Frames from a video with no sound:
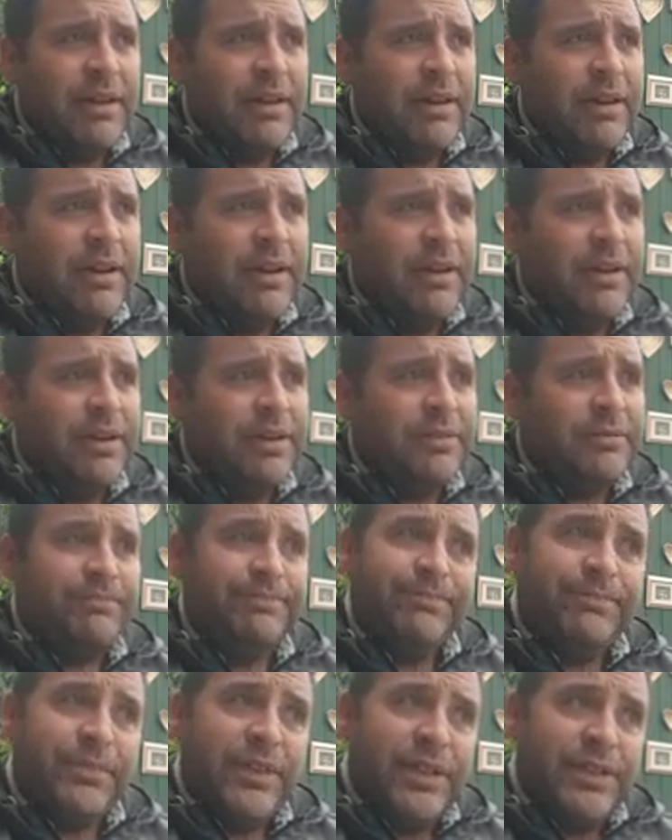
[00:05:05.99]

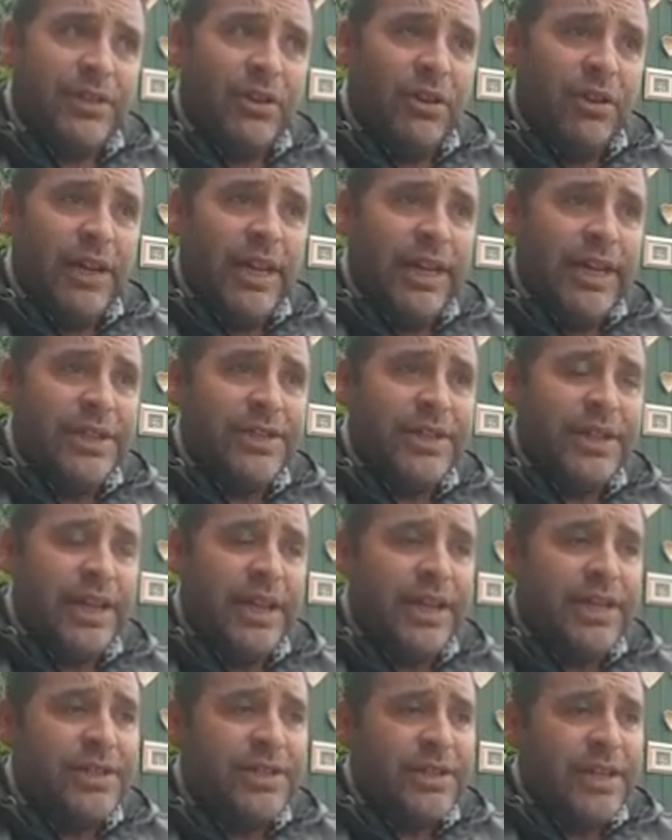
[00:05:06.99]
It's all
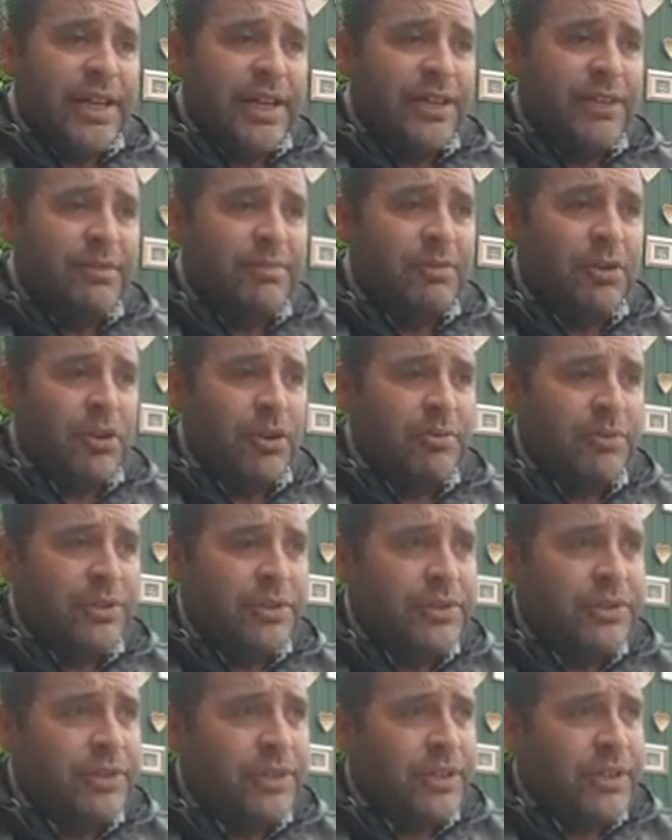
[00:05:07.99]
hearsay at the
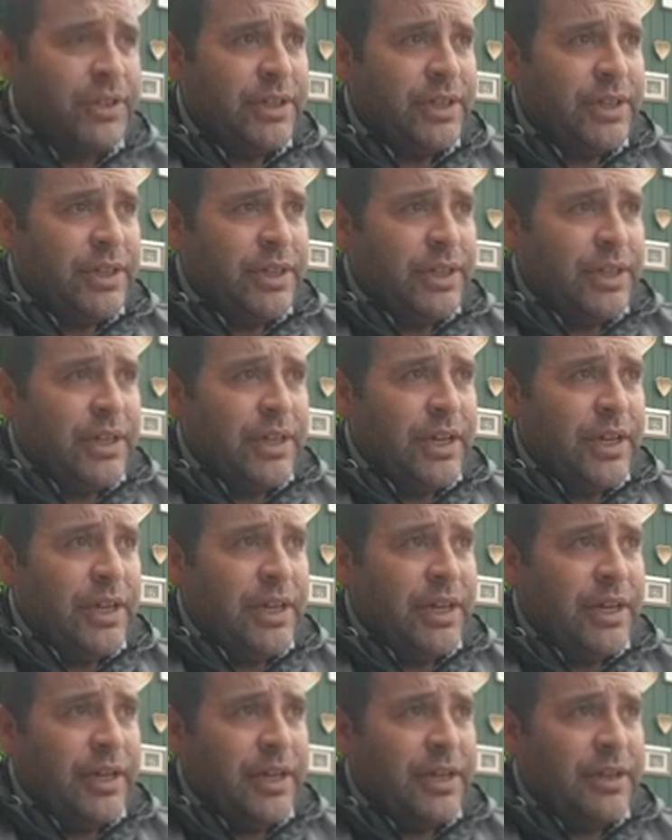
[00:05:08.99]
moment, but
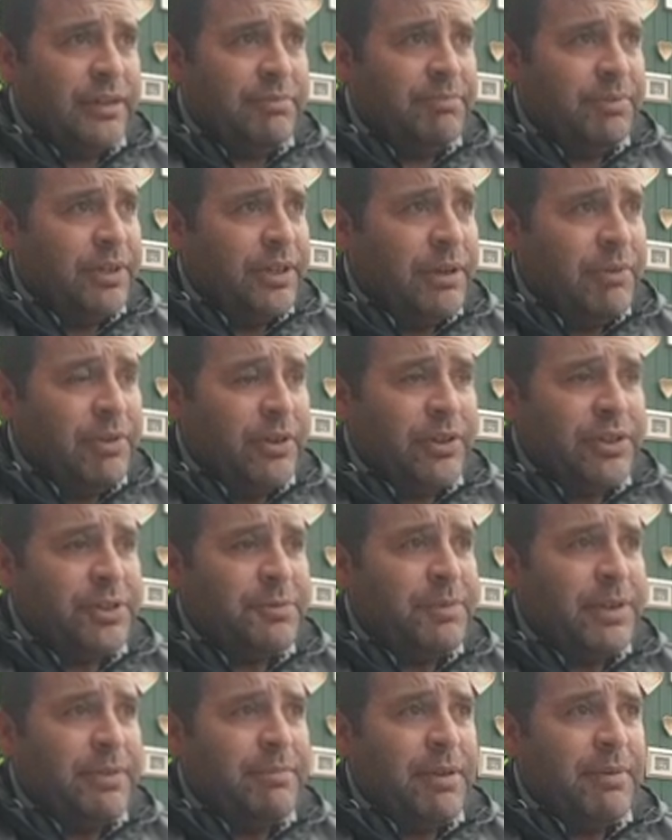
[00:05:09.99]
I want to
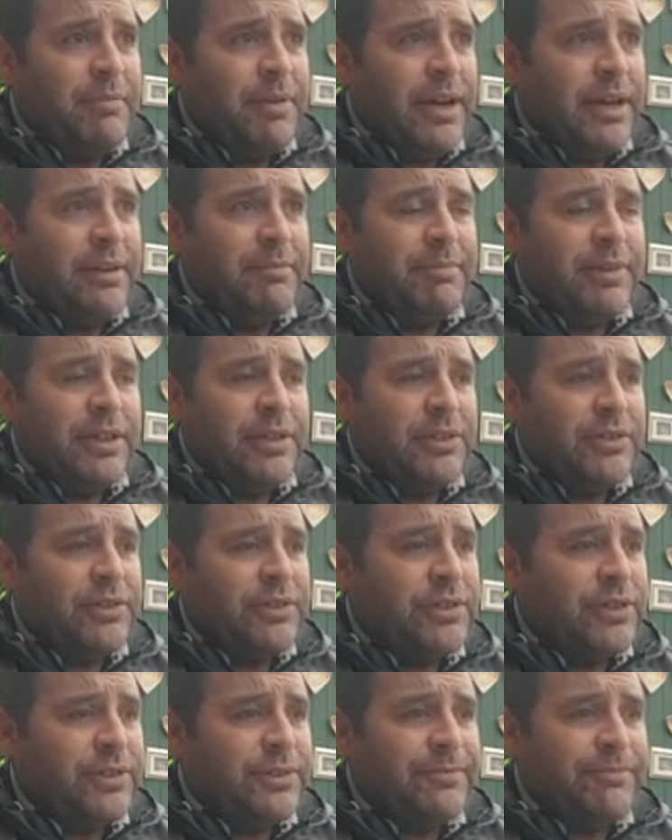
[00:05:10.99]
speak my mind
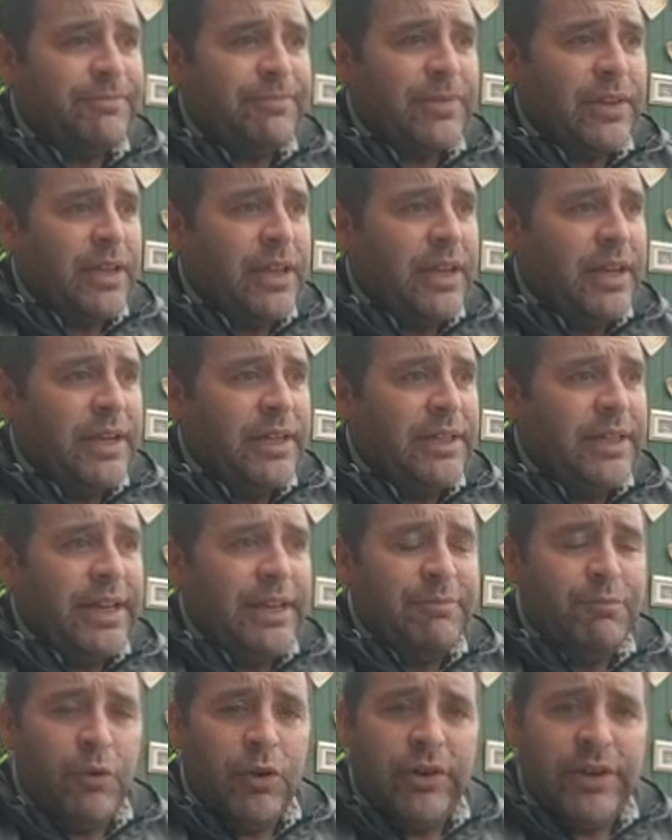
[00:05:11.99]
because
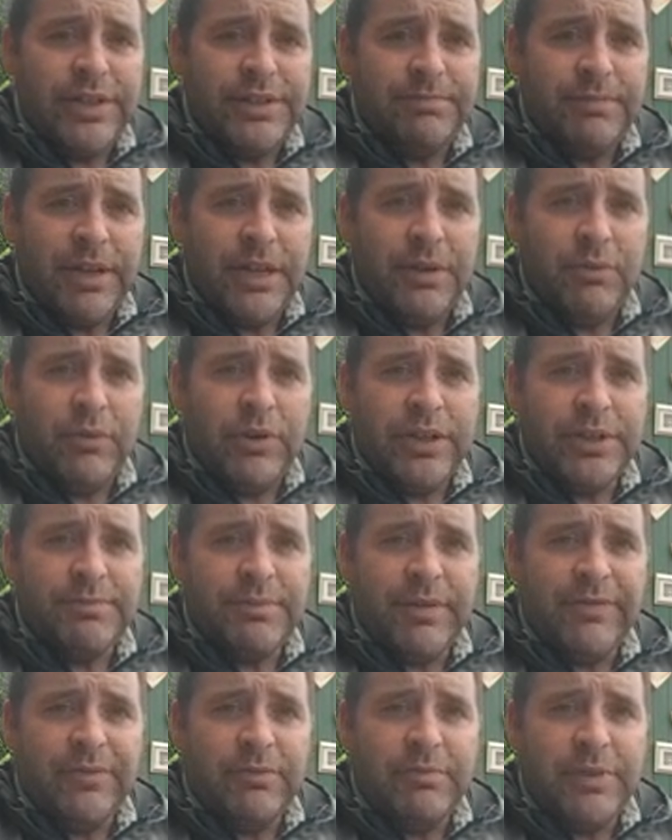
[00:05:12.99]
it worries me. It worries
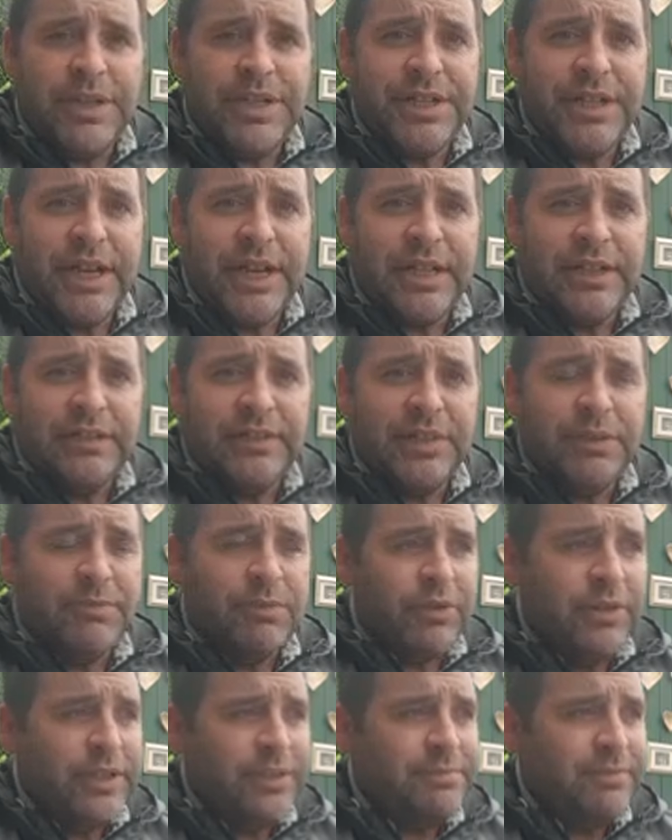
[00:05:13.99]
me for my child.
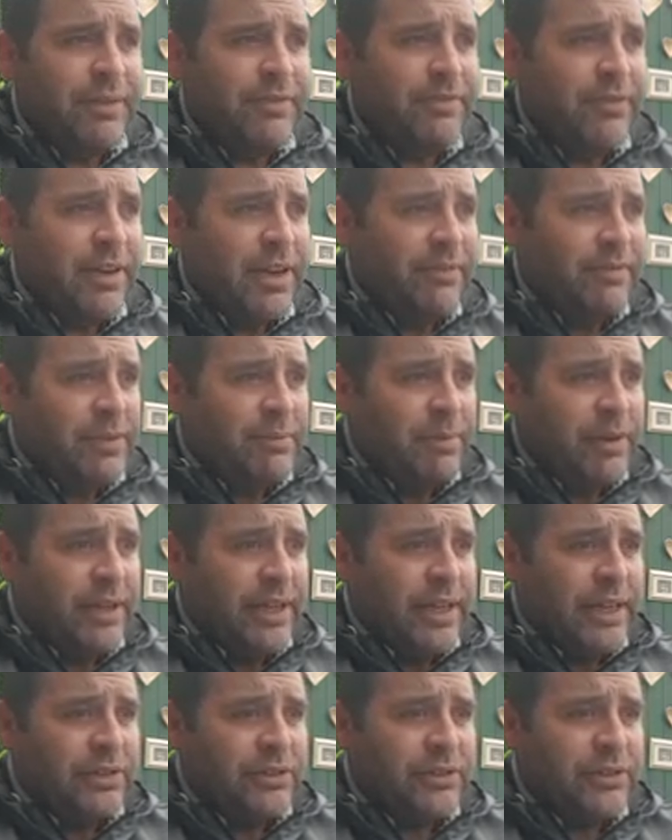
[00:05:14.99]
It worries me for
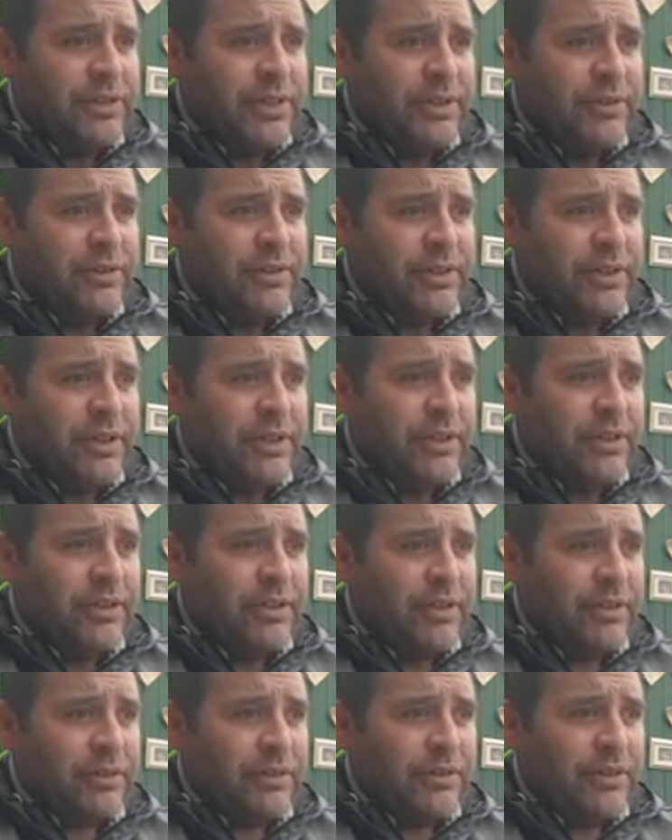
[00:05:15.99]
everybody else out there.